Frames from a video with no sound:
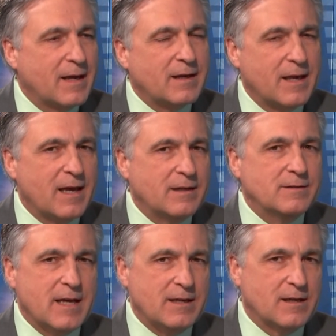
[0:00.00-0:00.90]
And again,
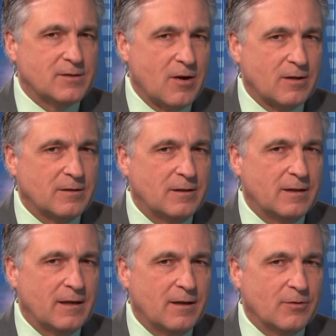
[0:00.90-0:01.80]
Danielle's article
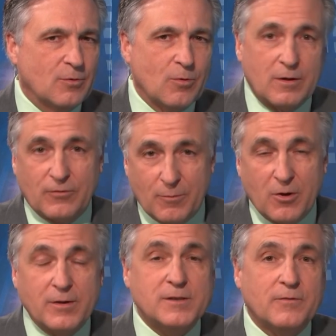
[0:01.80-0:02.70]
and other work from
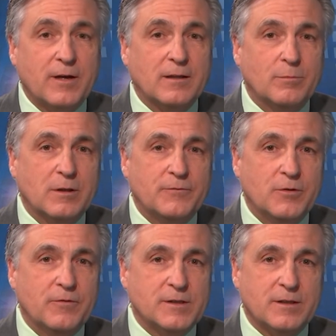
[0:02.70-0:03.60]
her is available if you
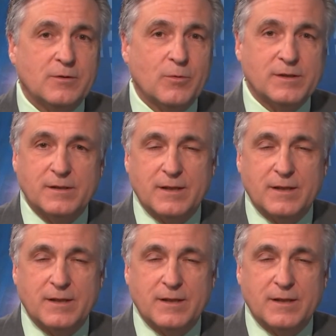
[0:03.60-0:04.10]
visit the Wilson